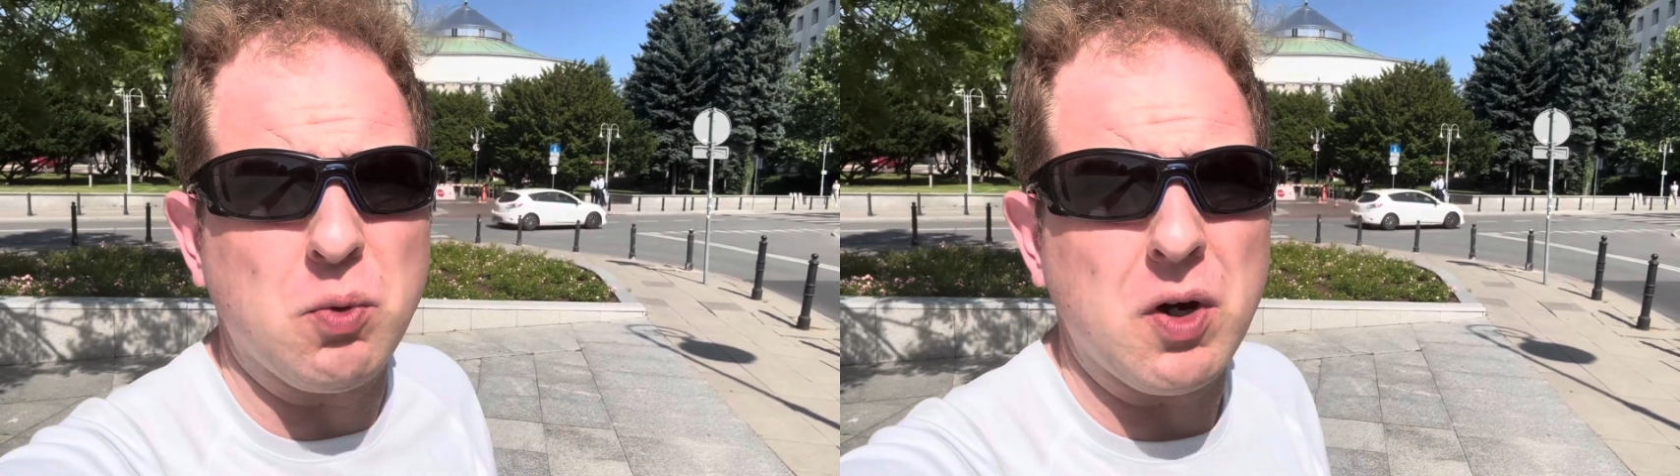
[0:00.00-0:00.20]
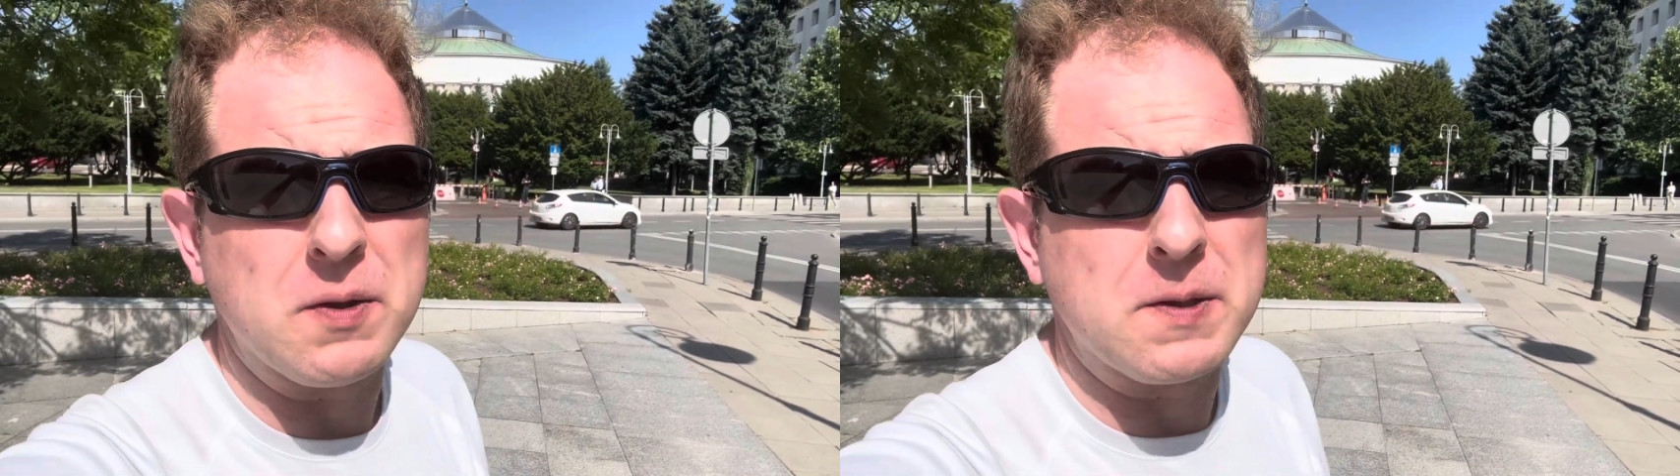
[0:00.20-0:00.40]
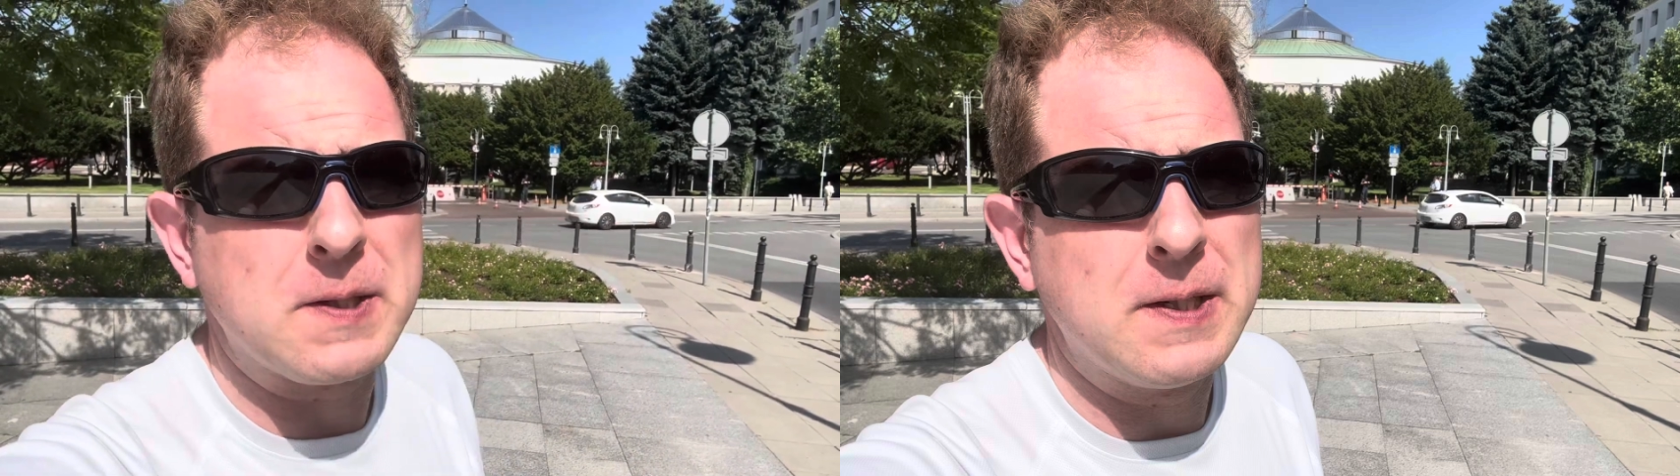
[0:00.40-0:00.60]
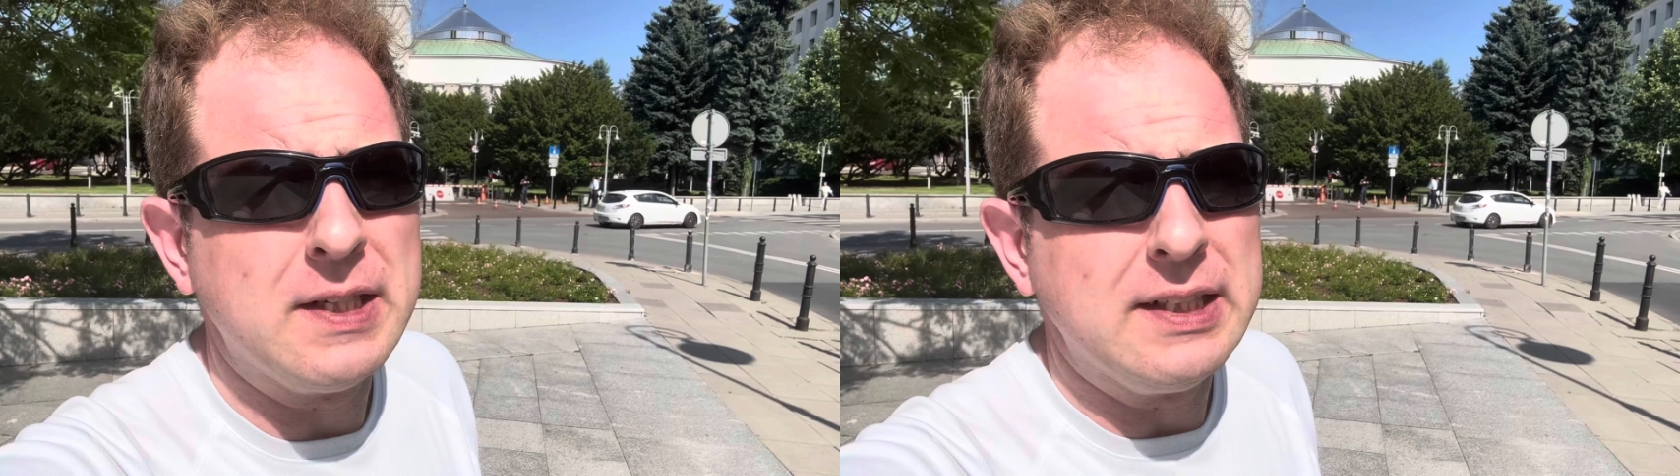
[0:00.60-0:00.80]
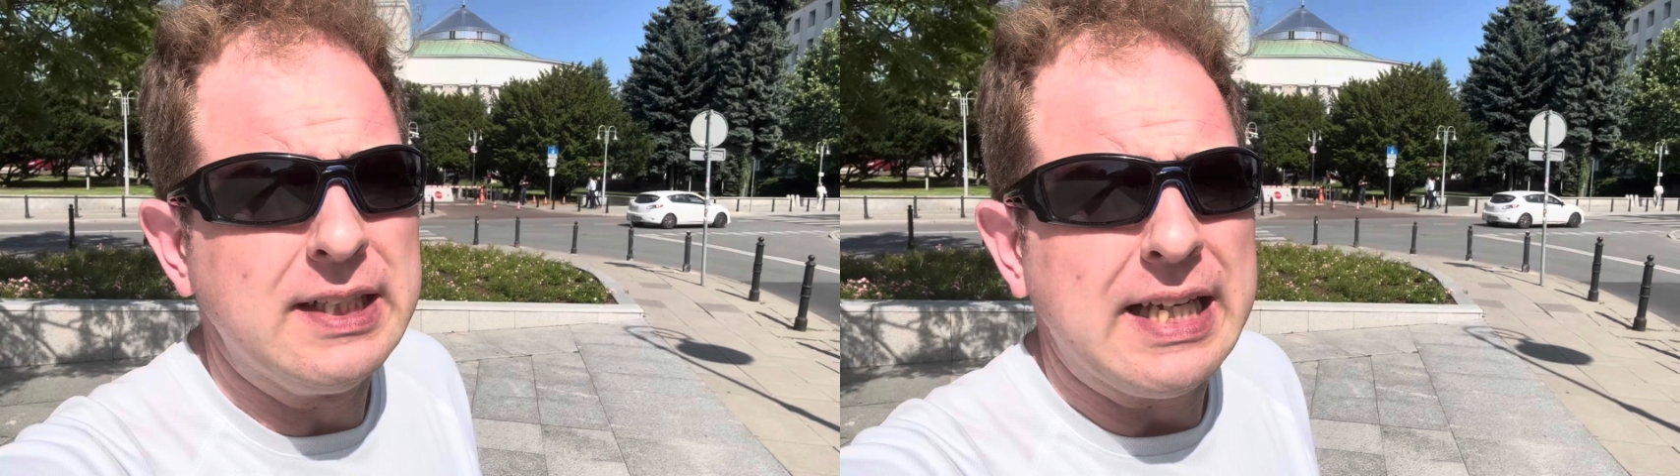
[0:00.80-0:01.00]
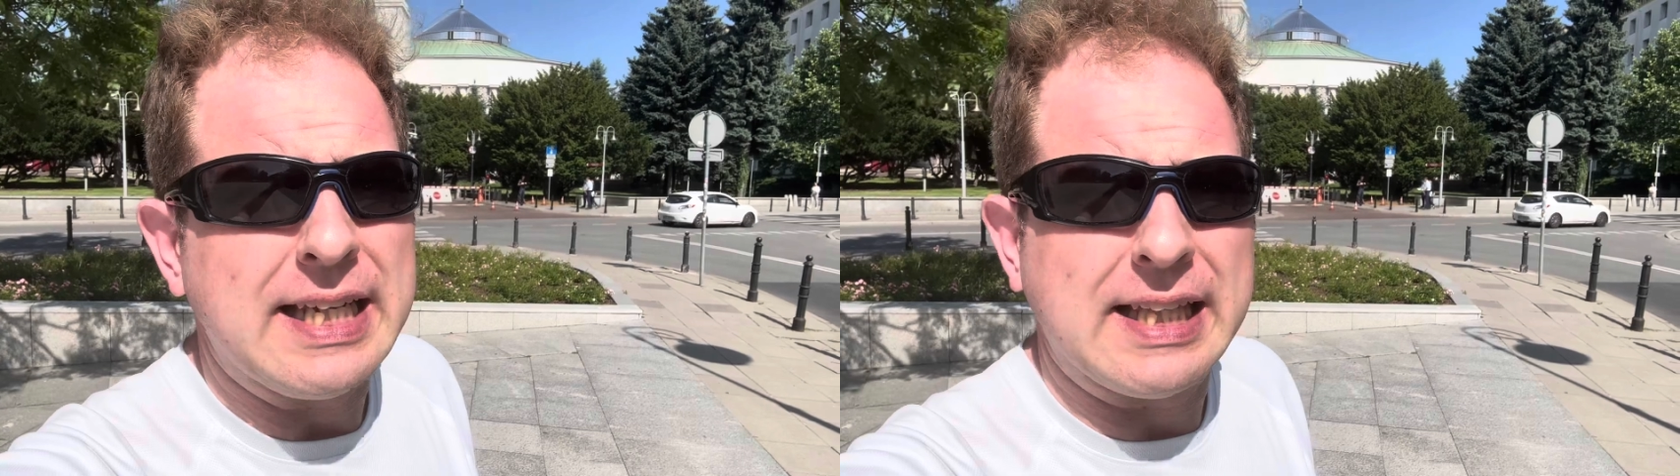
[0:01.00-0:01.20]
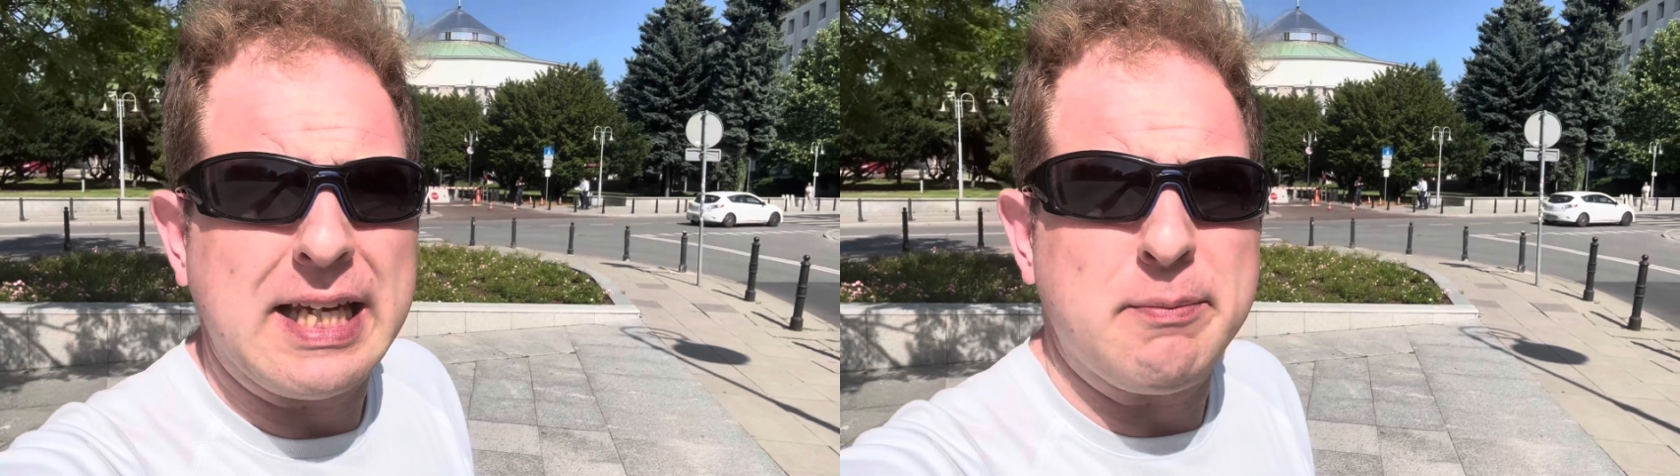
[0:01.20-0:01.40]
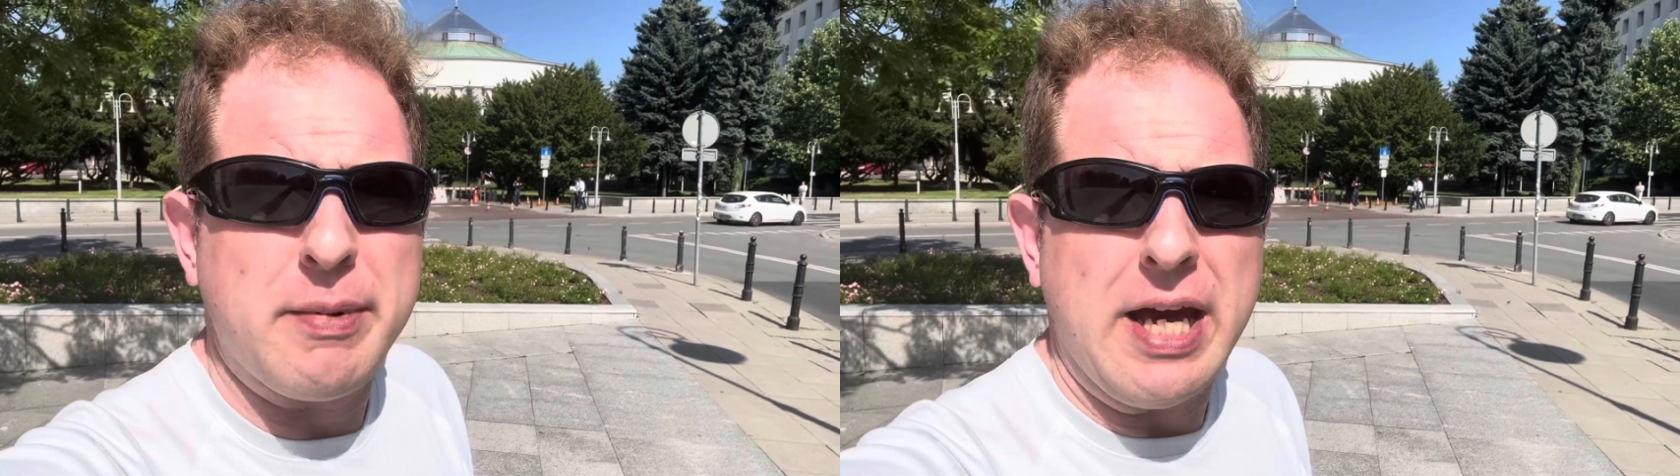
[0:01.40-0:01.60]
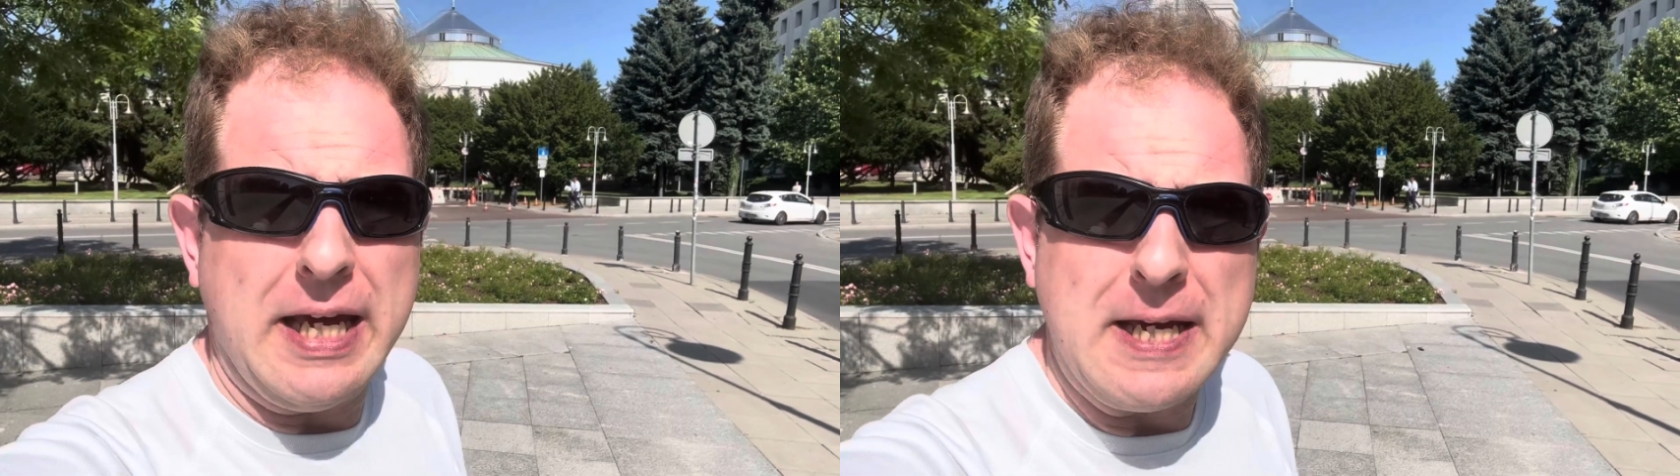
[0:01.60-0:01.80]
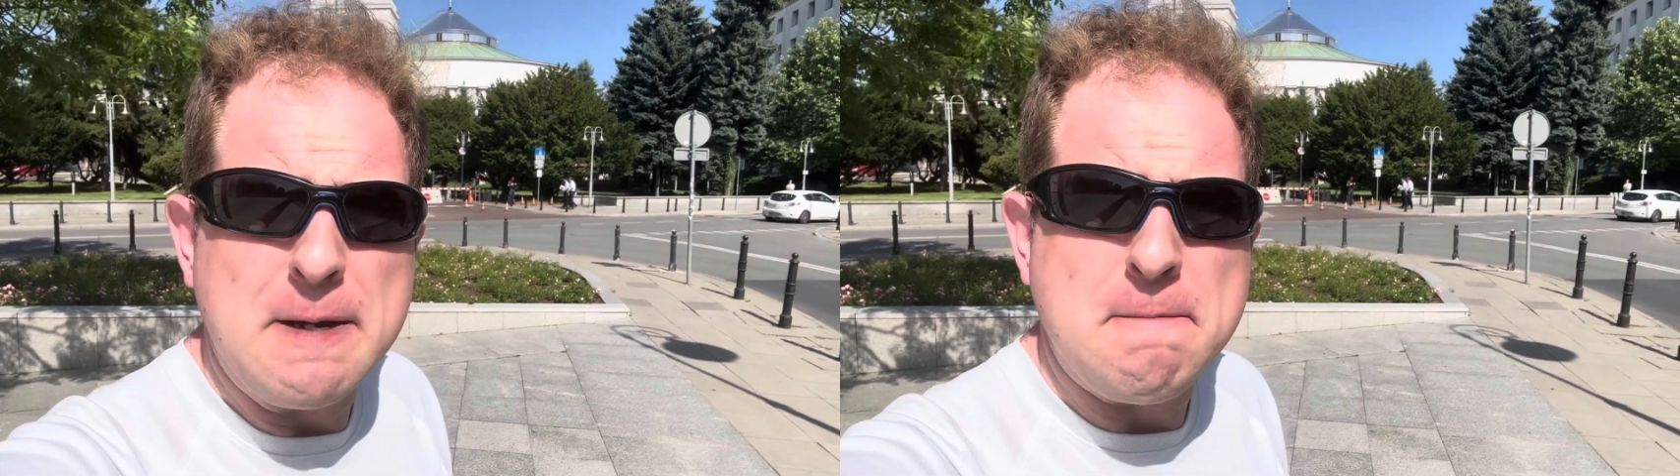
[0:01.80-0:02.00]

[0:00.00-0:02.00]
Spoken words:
ones, in late May,